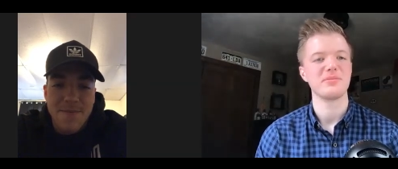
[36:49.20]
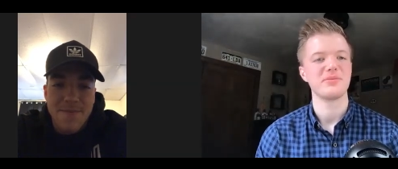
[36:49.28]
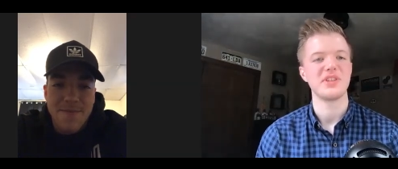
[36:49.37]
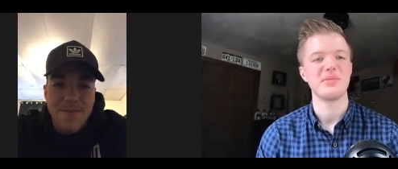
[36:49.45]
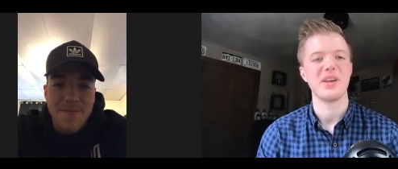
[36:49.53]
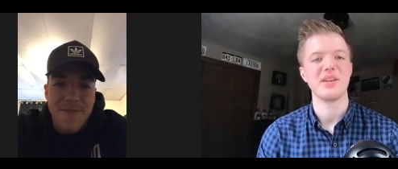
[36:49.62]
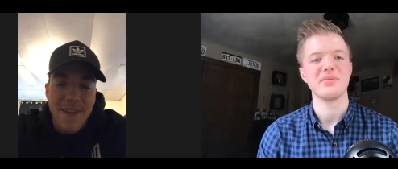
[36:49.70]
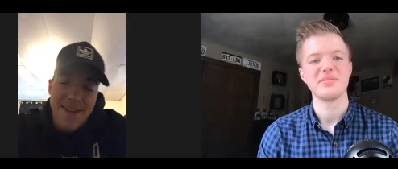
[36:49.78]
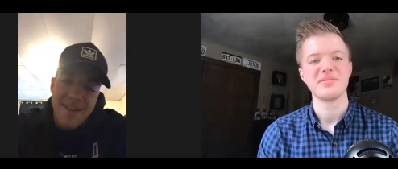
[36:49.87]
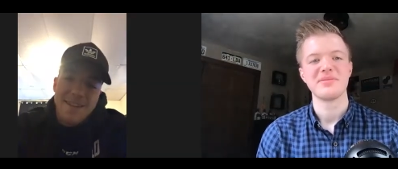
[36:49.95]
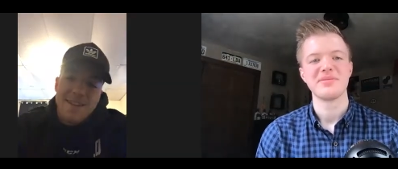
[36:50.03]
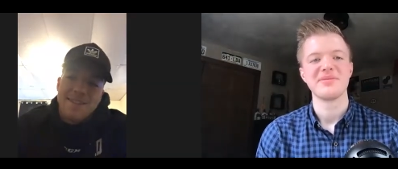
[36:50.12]
Speaker 1: teammate
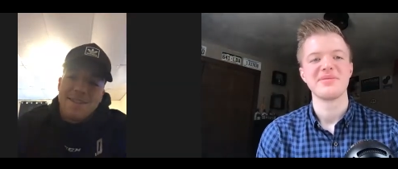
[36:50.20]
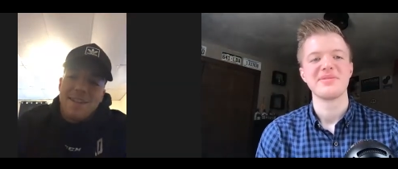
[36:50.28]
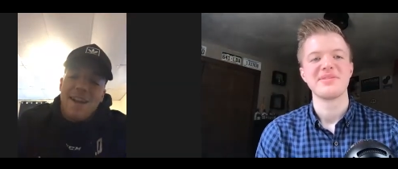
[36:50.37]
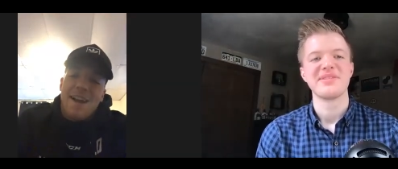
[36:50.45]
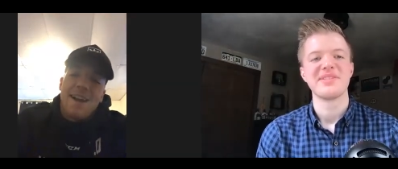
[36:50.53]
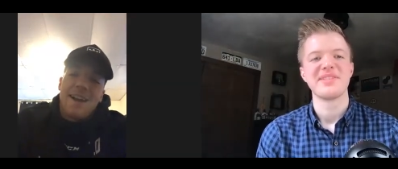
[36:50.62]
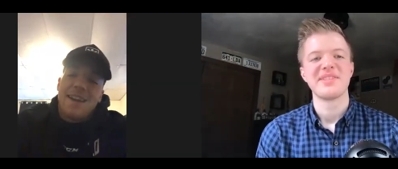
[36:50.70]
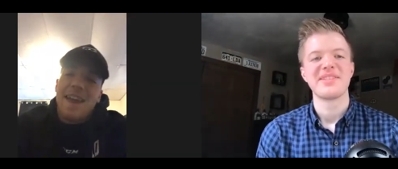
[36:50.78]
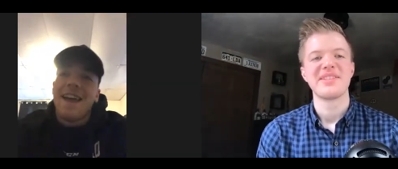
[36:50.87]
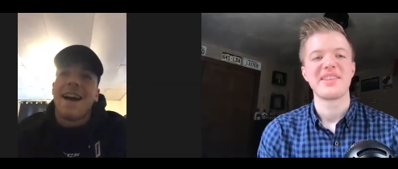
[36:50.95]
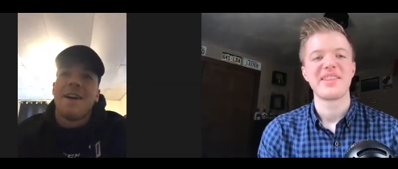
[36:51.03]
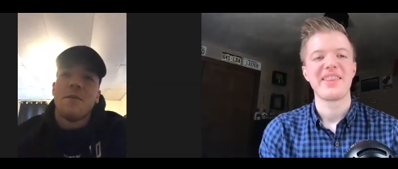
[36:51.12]
Speaker 2: i
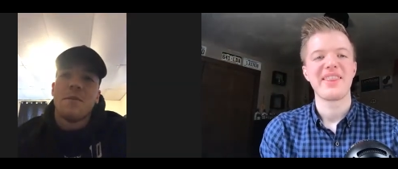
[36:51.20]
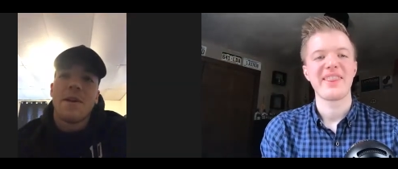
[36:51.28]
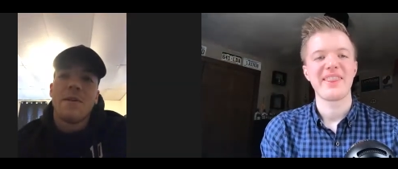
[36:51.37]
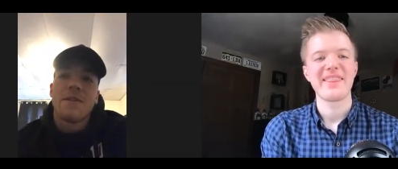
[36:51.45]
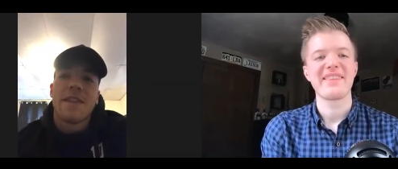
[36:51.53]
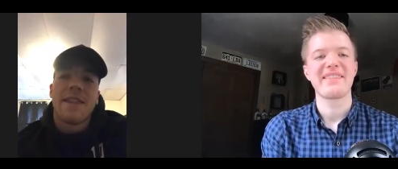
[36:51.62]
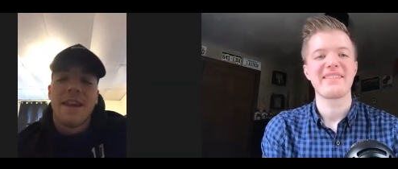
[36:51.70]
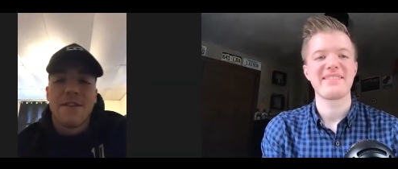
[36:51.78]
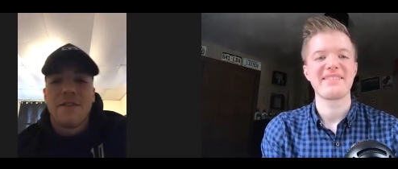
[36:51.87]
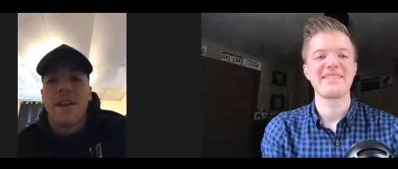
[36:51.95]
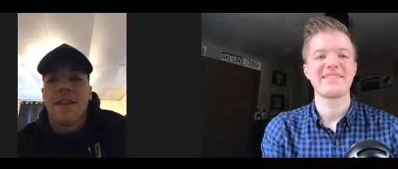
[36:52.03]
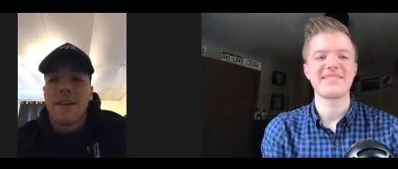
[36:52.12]
can't i won't be able to think
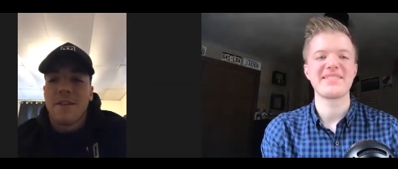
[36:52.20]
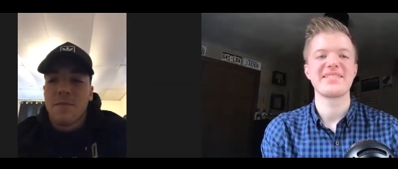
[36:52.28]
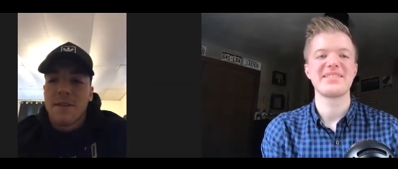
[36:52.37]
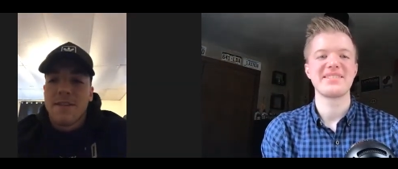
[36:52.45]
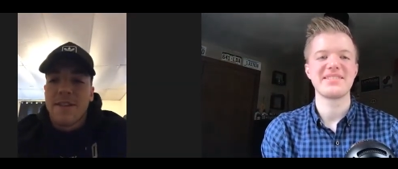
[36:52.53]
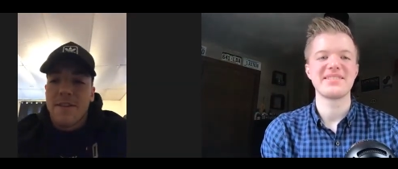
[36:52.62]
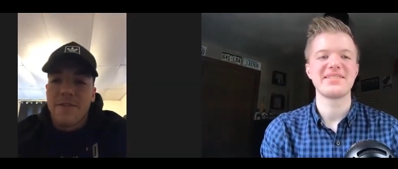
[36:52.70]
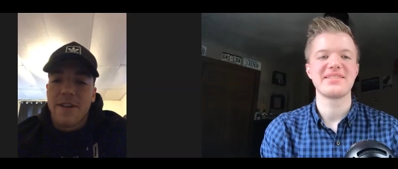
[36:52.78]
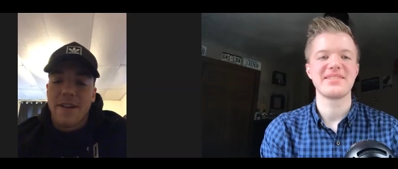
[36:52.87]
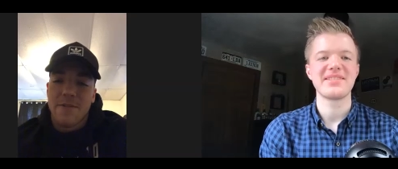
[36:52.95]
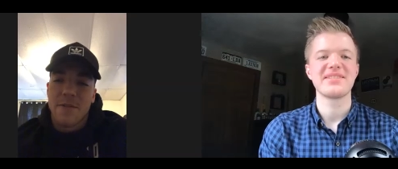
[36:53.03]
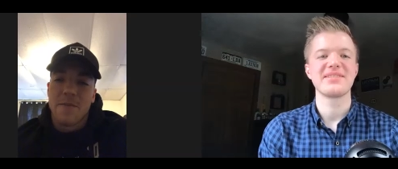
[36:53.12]
of anything
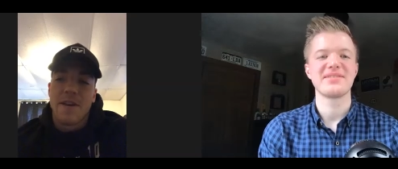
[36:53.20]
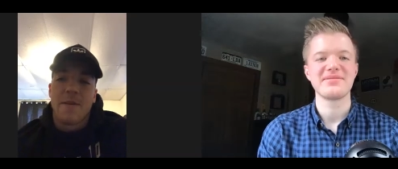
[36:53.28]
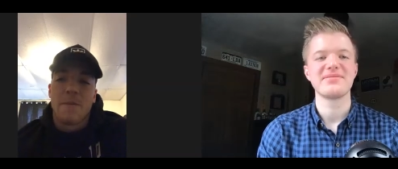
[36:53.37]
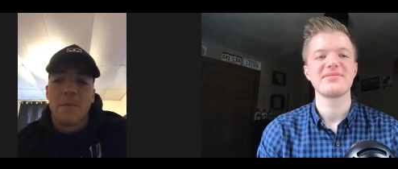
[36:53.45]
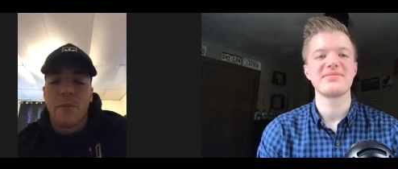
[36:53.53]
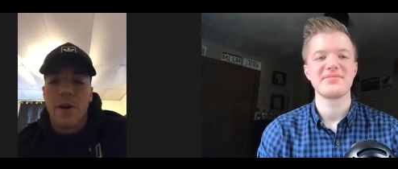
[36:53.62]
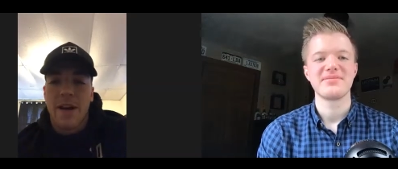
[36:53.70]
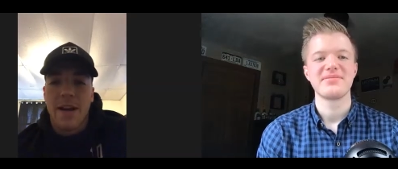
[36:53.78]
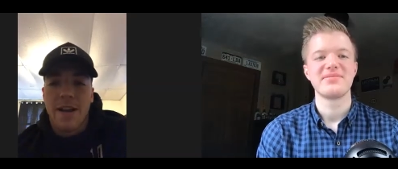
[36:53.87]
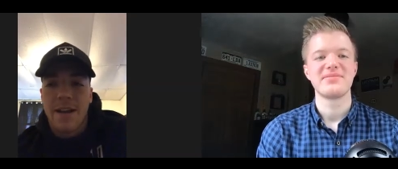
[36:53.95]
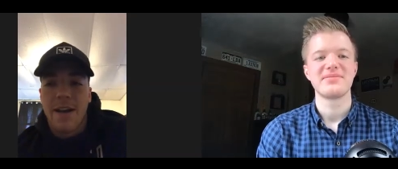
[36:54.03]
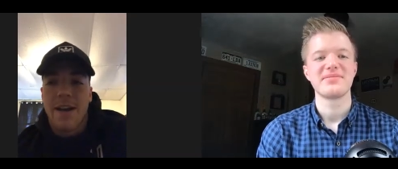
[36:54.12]
specific from them
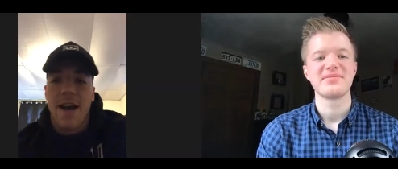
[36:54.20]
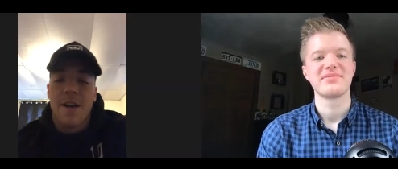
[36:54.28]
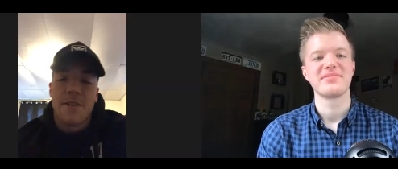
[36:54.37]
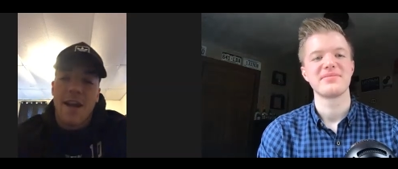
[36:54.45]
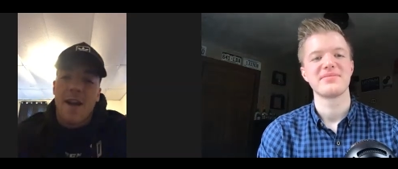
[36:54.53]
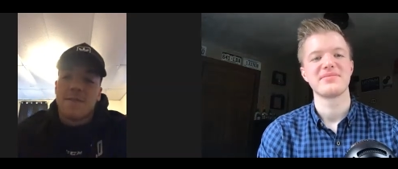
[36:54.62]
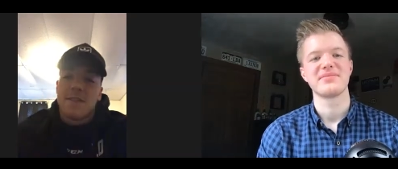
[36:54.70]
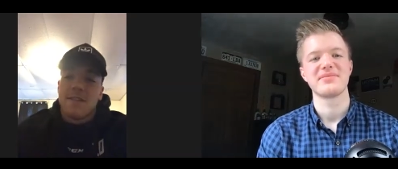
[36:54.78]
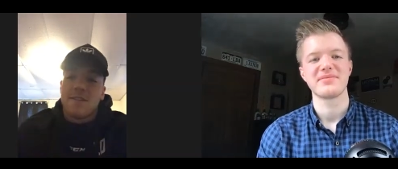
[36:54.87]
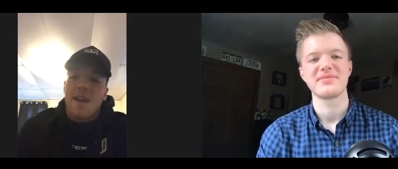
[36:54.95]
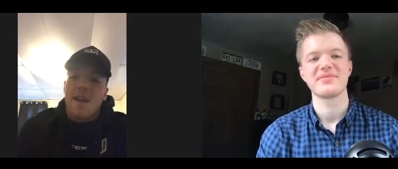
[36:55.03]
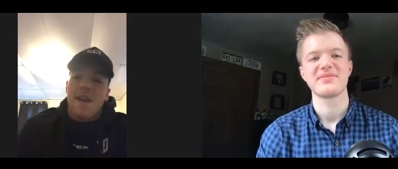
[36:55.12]
but uh, i would have to
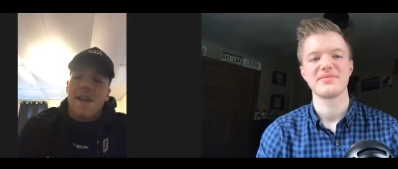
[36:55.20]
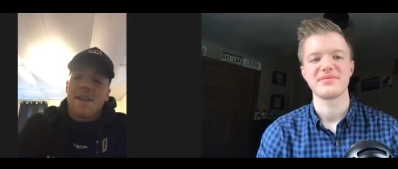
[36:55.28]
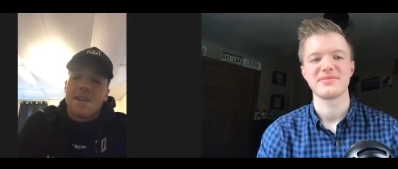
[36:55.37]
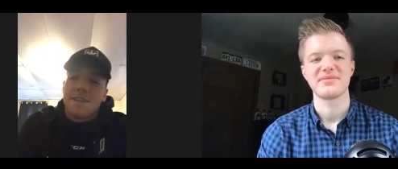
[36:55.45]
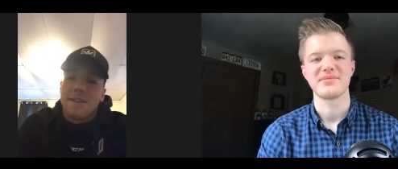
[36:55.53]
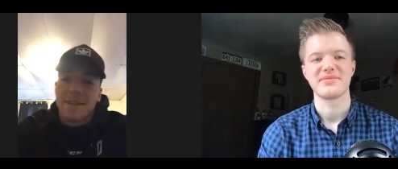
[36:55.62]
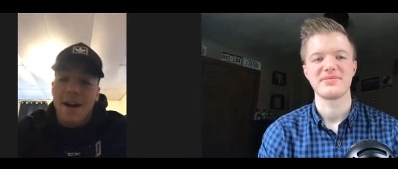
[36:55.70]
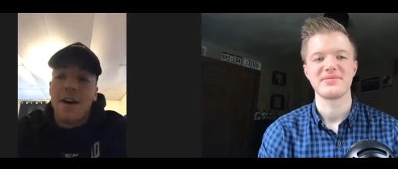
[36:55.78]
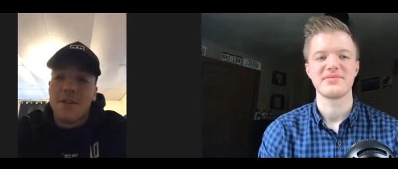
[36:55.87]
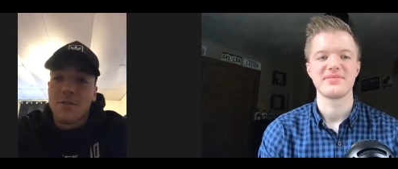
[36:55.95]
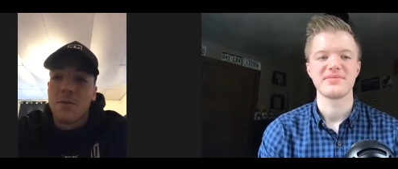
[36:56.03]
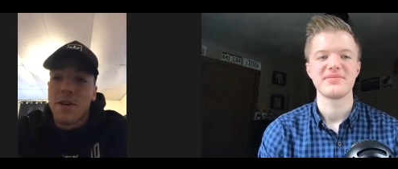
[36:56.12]
say
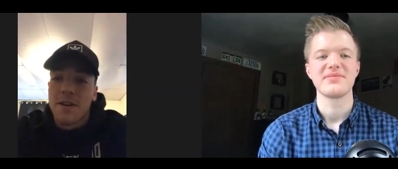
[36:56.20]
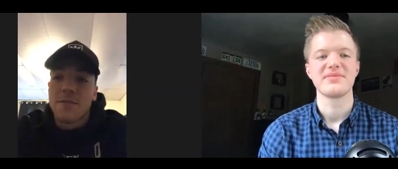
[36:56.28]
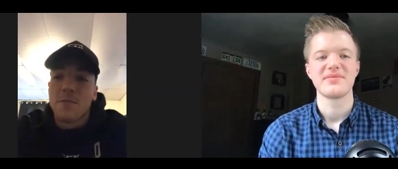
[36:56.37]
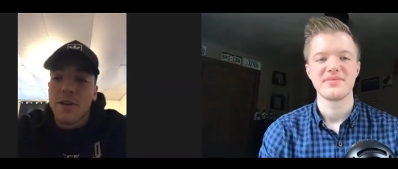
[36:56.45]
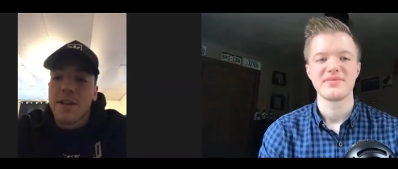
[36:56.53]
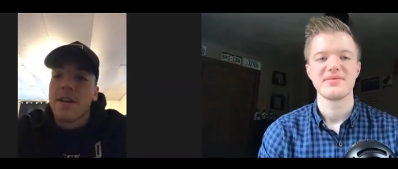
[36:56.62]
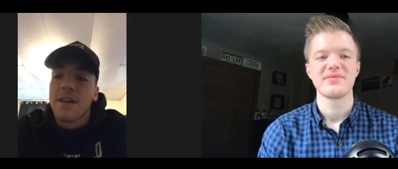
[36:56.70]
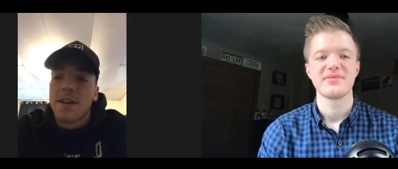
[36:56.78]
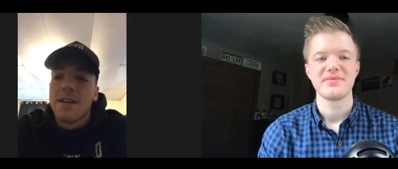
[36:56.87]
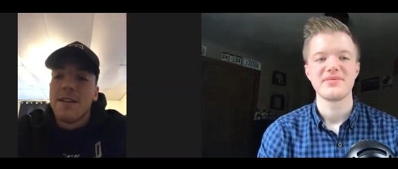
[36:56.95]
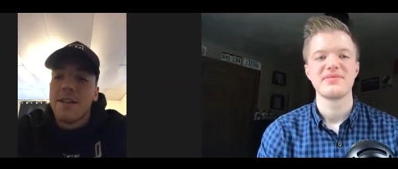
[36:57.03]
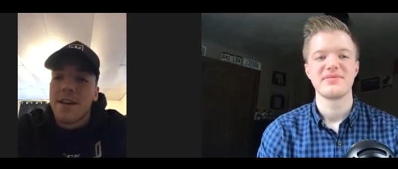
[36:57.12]
colin swoyer is pretty
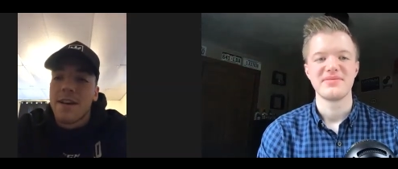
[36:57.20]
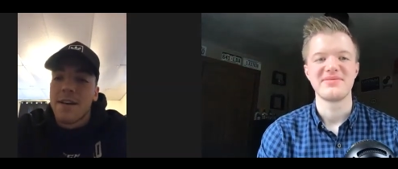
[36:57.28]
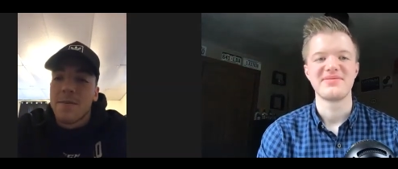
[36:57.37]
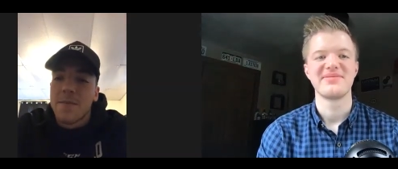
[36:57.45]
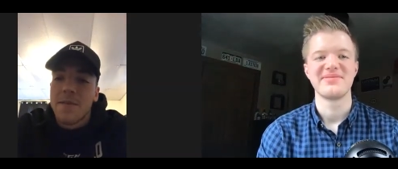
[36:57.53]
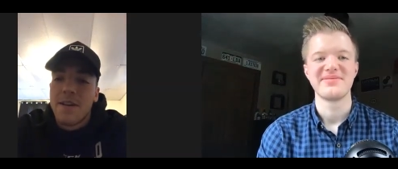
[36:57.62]
good um,